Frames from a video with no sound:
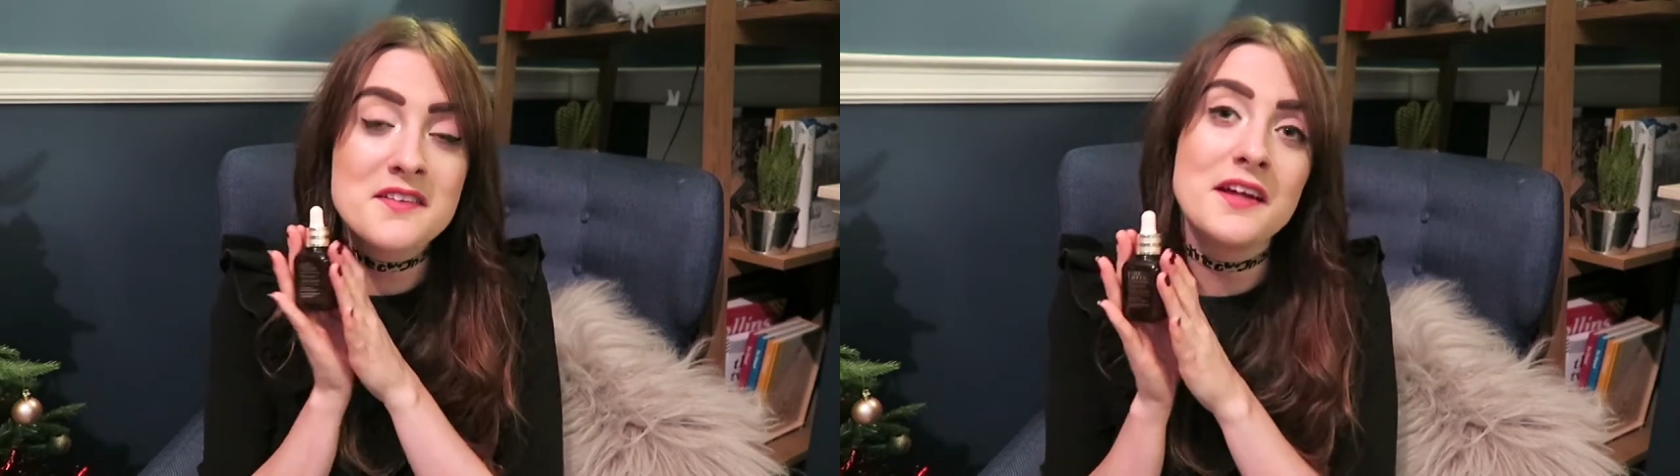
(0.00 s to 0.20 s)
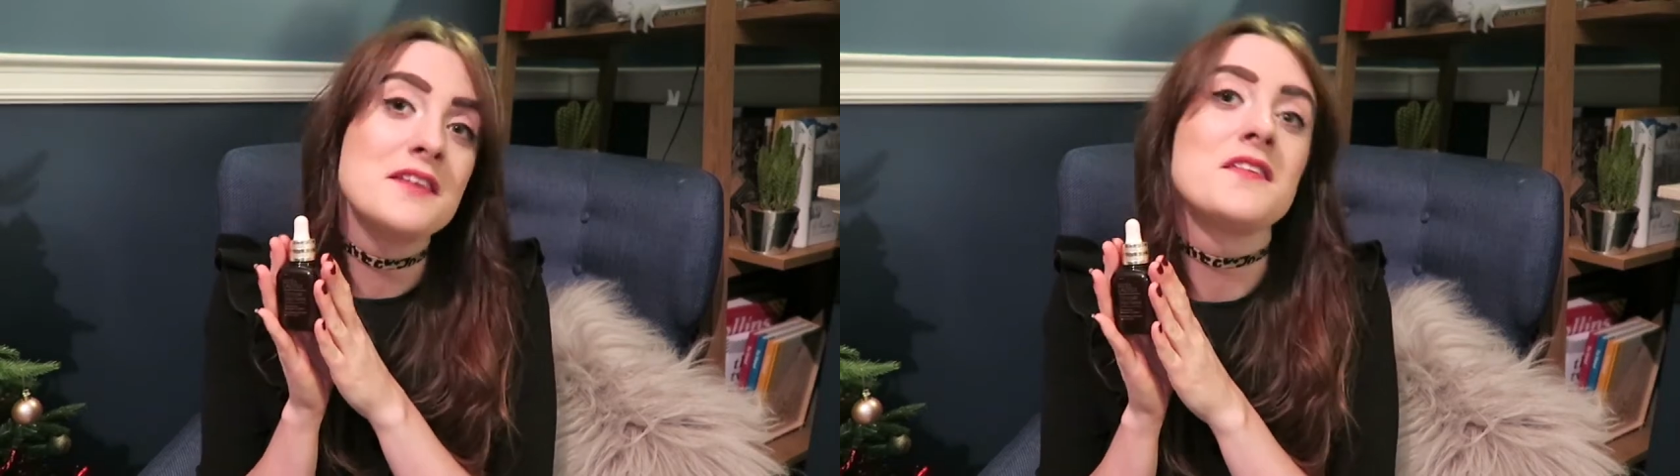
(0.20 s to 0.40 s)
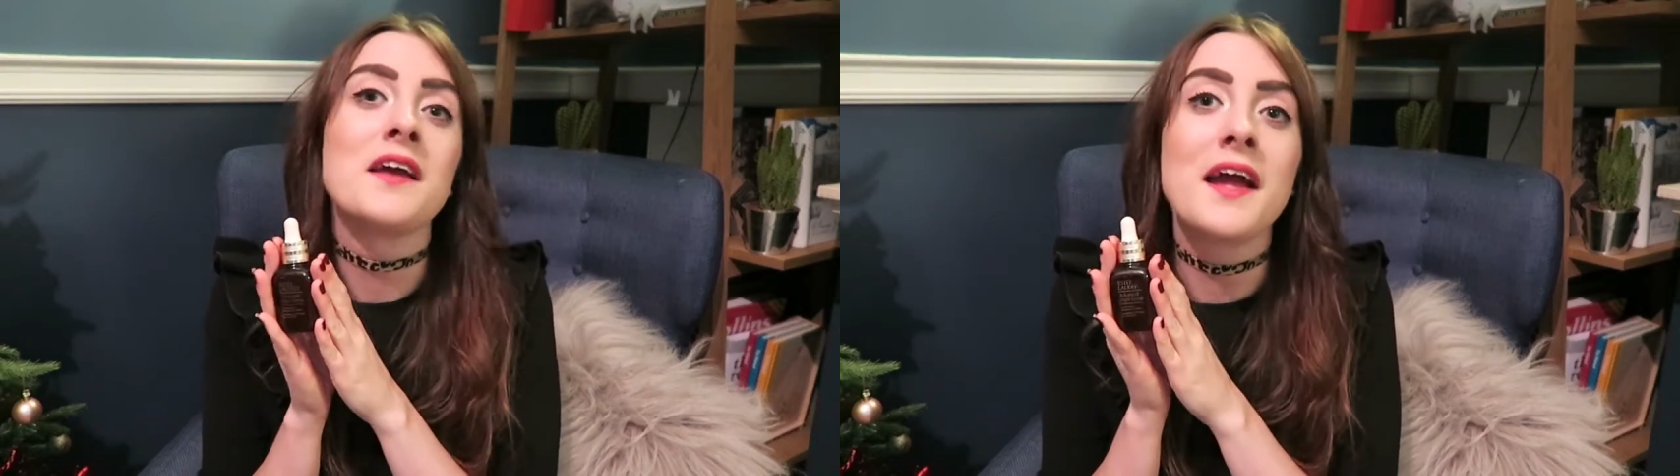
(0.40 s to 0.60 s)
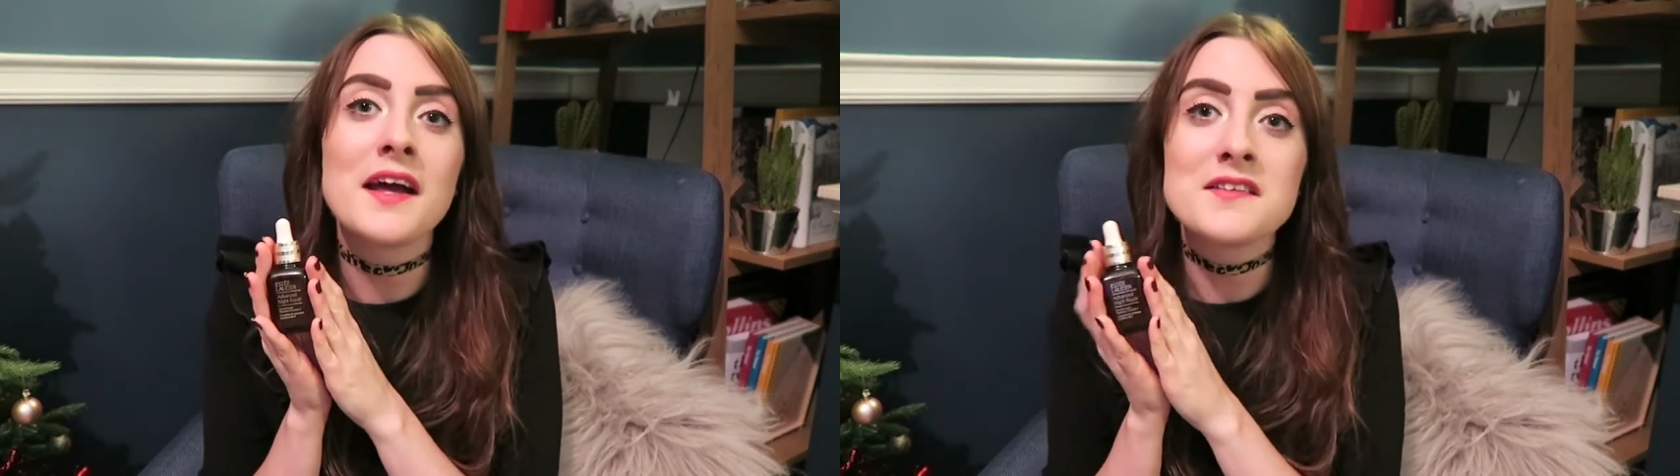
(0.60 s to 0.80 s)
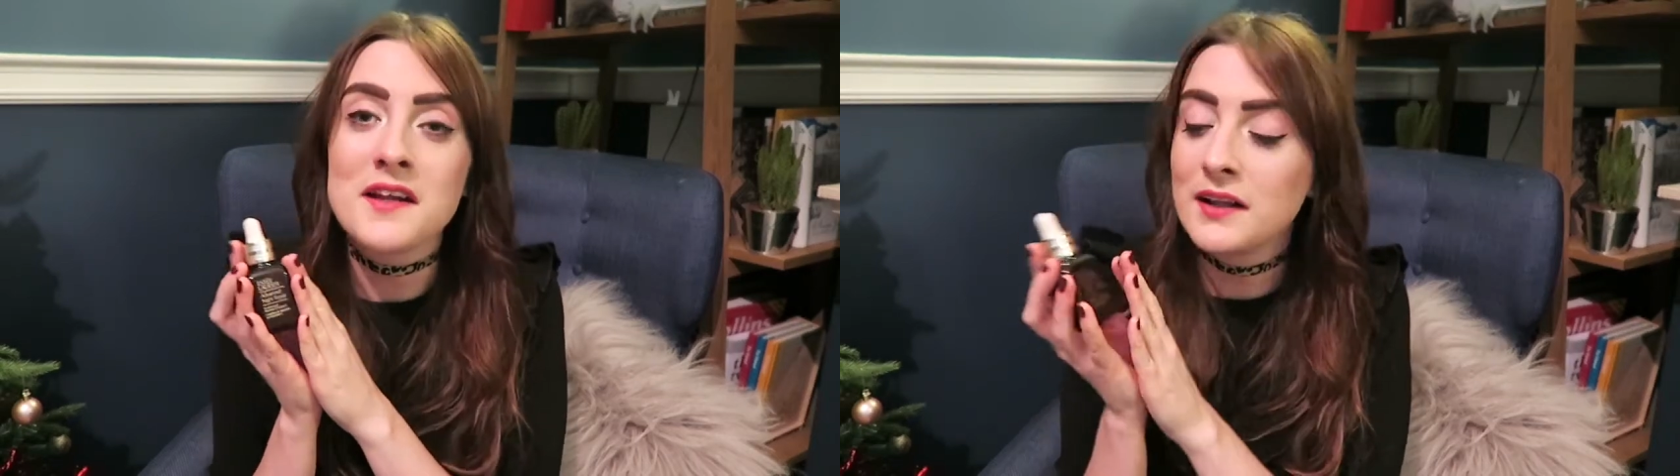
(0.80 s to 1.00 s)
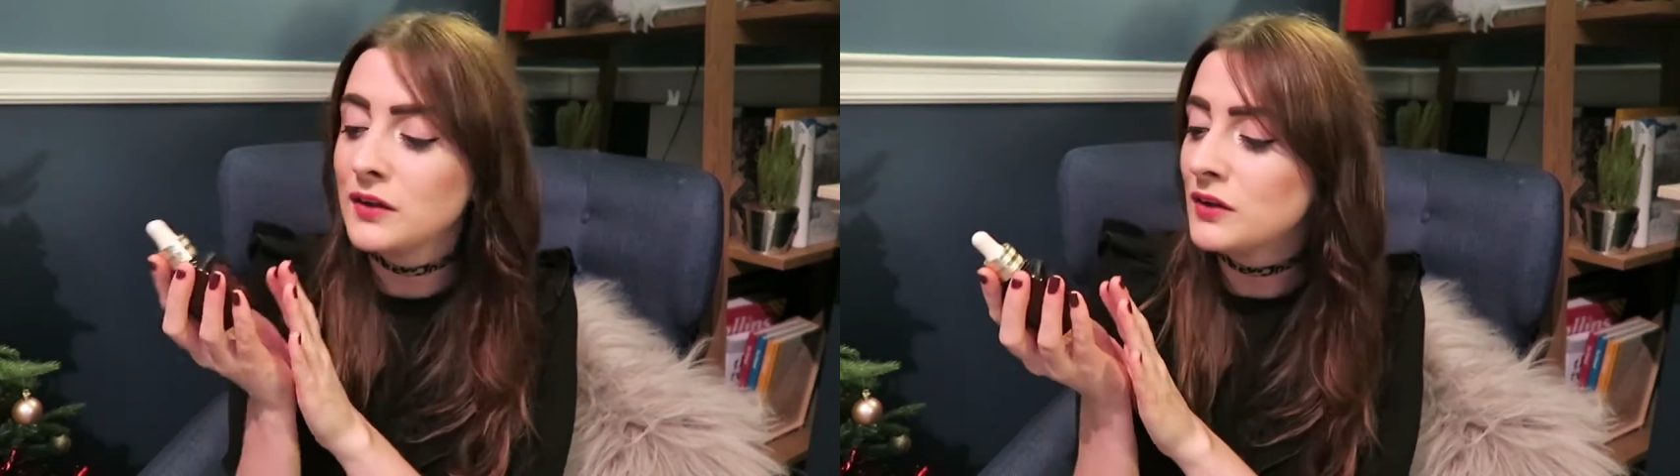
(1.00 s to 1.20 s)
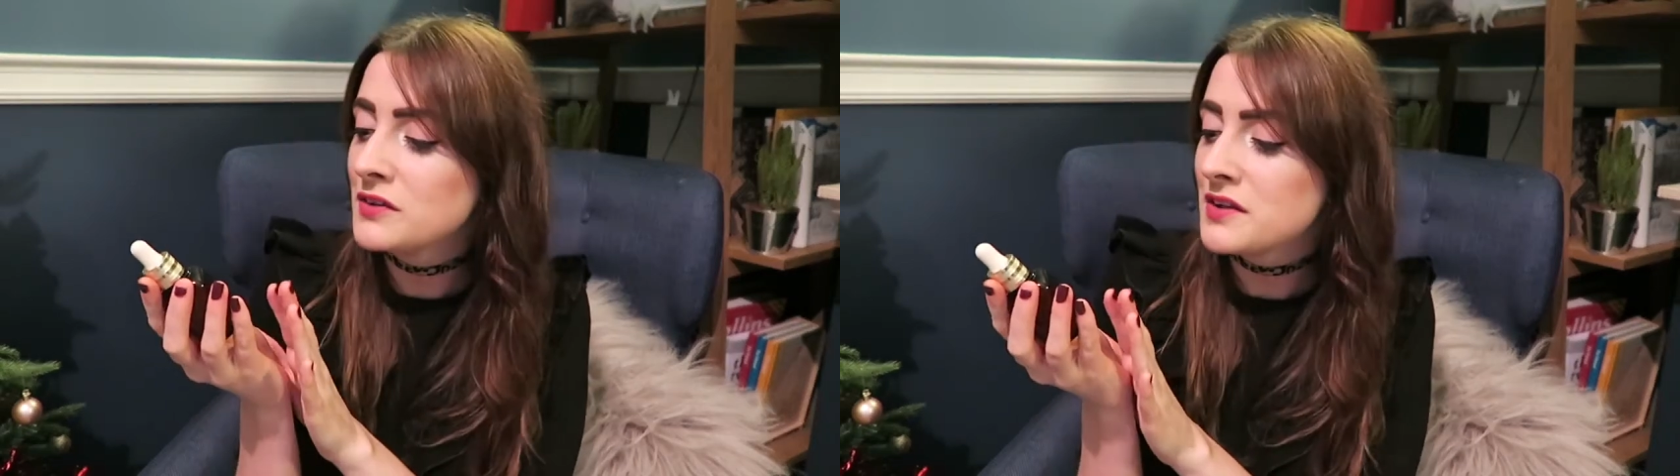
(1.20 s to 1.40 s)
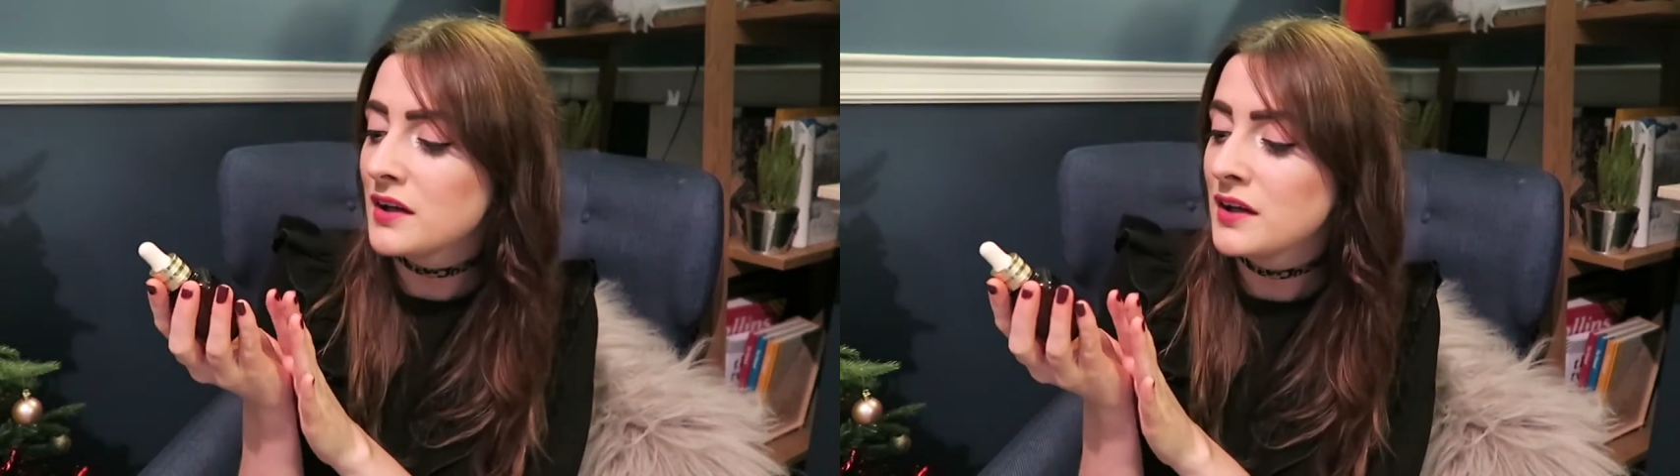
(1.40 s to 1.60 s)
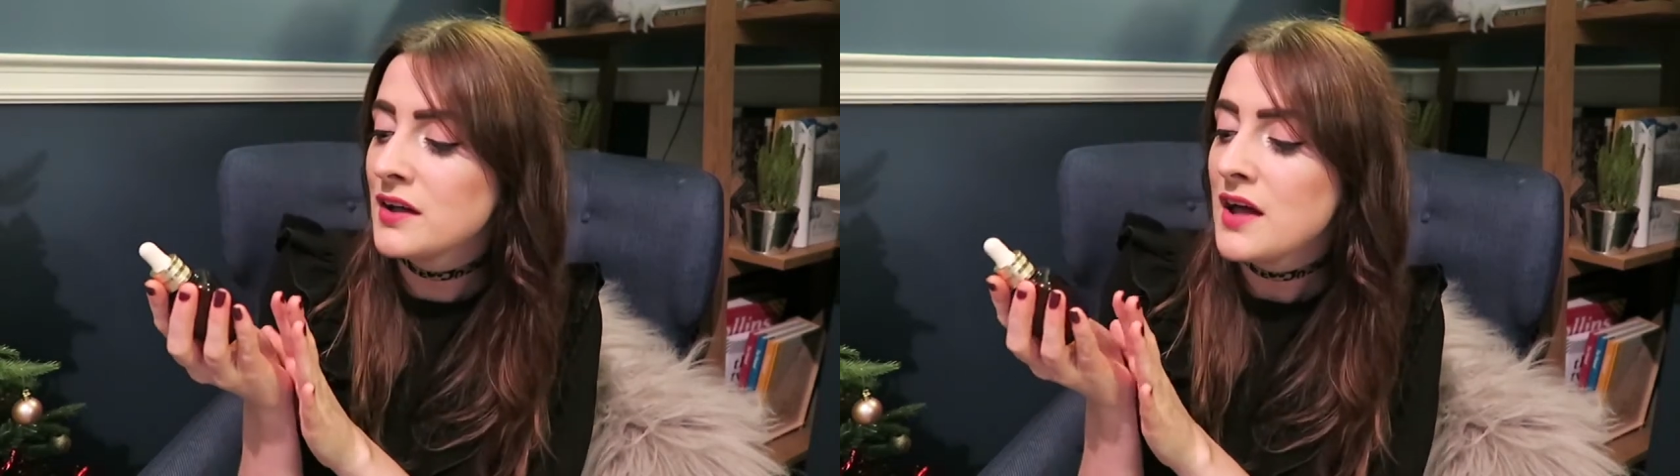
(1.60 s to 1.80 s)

is the Estee Lauder